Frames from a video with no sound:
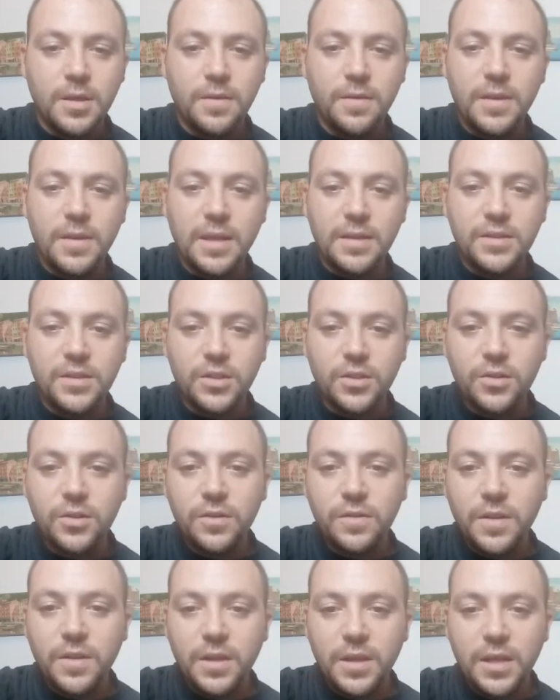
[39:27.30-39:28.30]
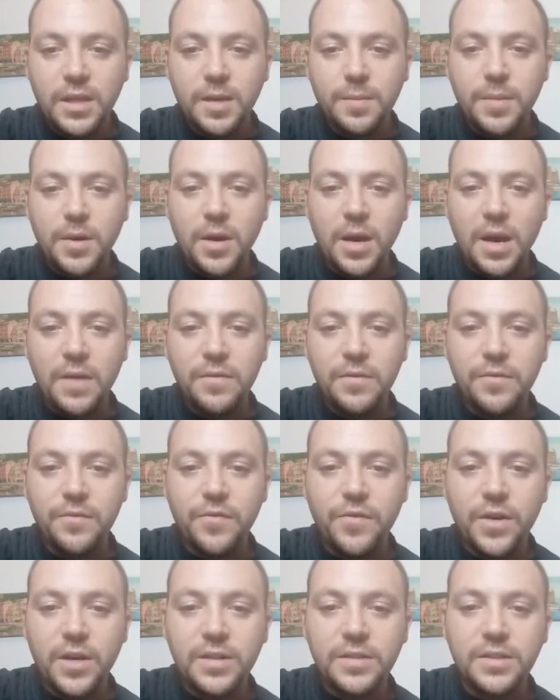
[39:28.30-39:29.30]
That's a good thing about having
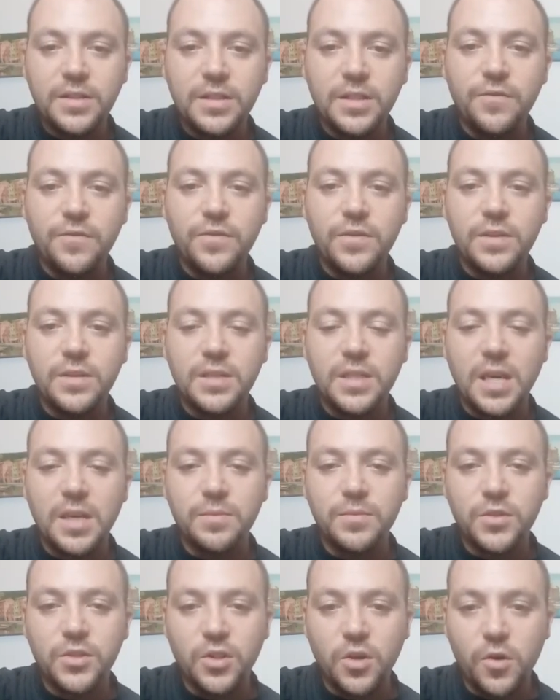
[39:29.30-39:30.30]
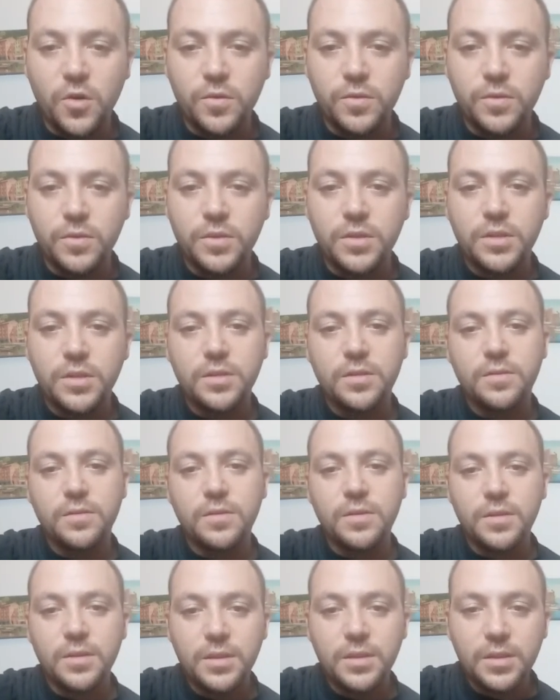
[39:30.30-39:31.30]
friends in different time zones.
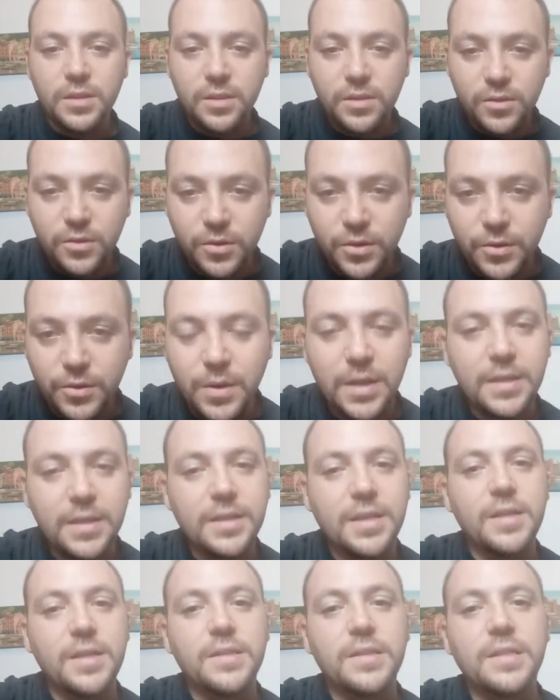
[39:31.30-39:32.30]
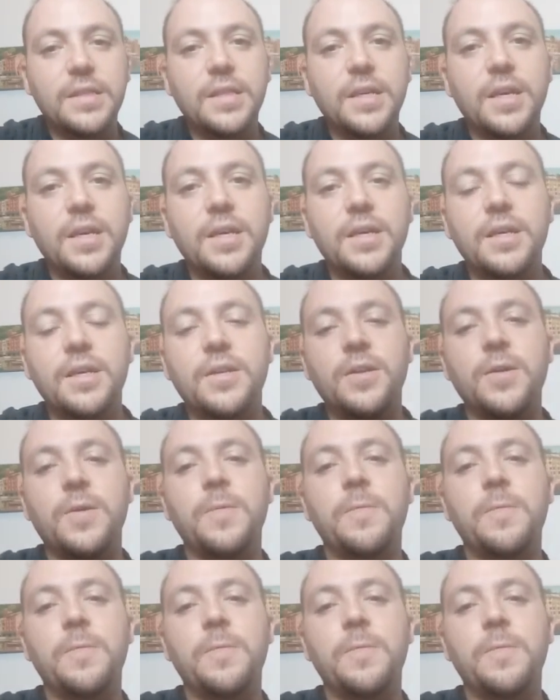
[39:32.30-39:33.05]
You're right, KCK.